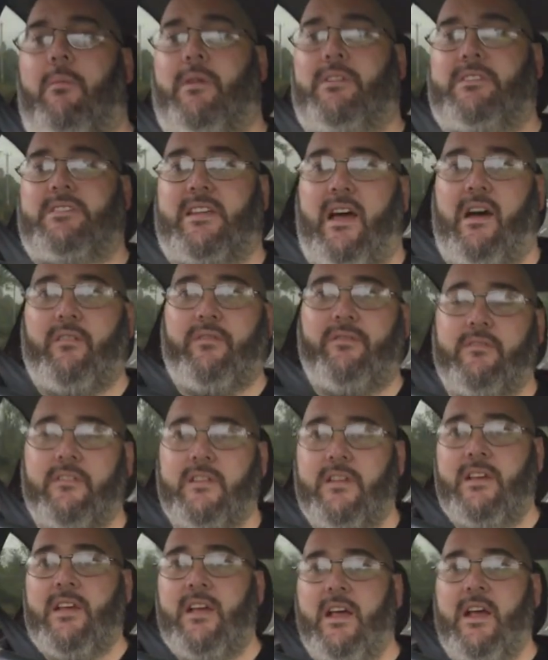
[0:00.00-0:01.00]
up myself.
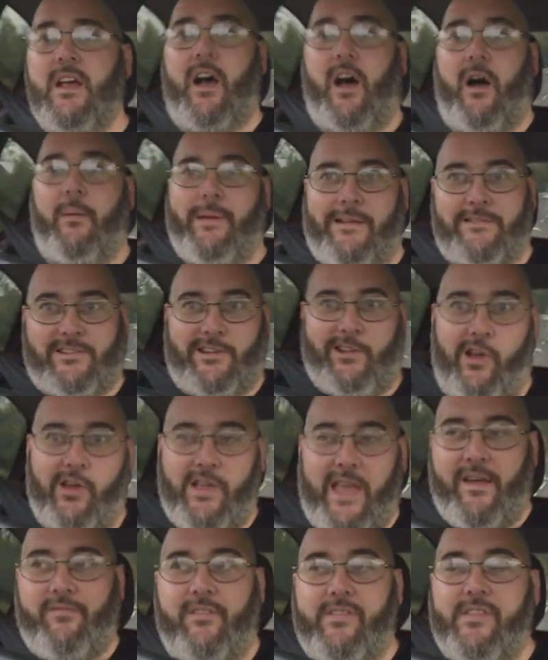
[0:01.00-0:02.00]
I'll be able to
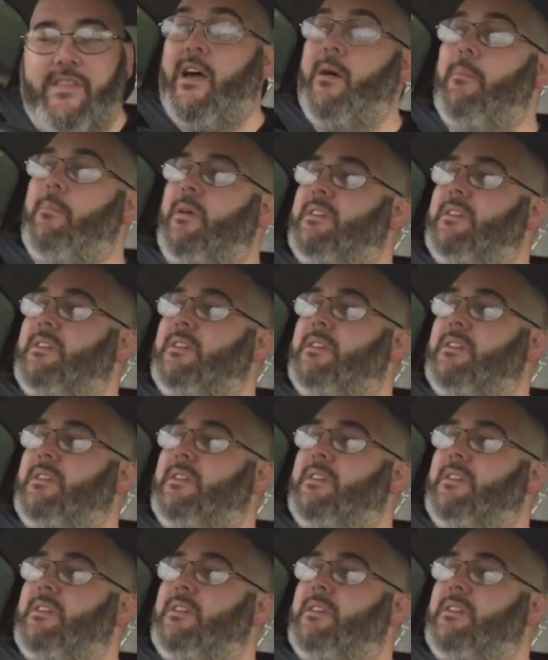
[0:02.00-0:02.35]
lock everything up